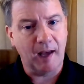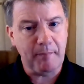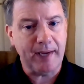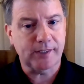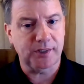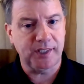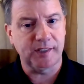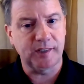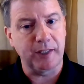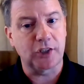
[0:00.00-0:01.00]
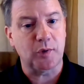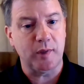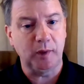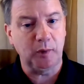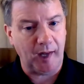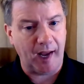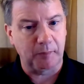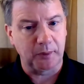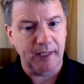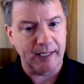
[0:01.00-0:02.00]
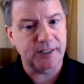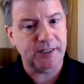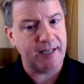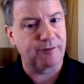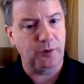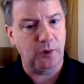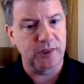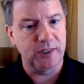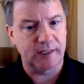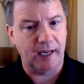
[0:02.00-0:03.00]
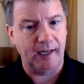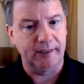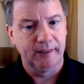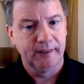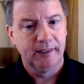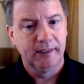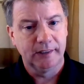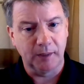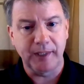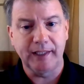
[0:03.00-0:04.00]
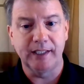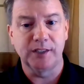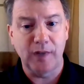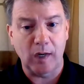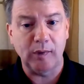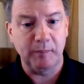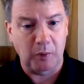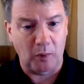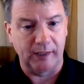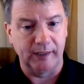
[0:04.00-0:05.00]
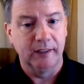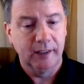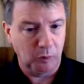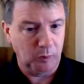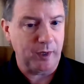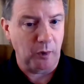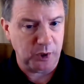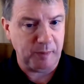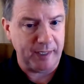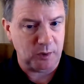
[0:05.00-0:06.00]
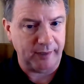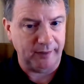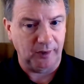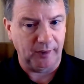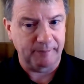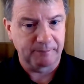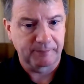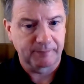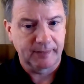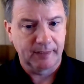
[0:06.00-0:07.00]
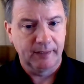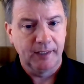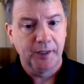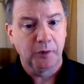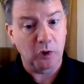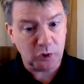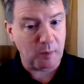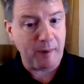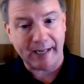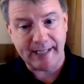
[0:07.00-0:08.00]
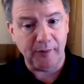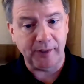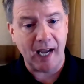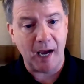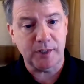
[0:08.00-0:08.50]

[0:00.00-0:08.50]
That makes our system extremely reliable and safe for those inside, something that is very important when we go to space regularly. Once we're back down in the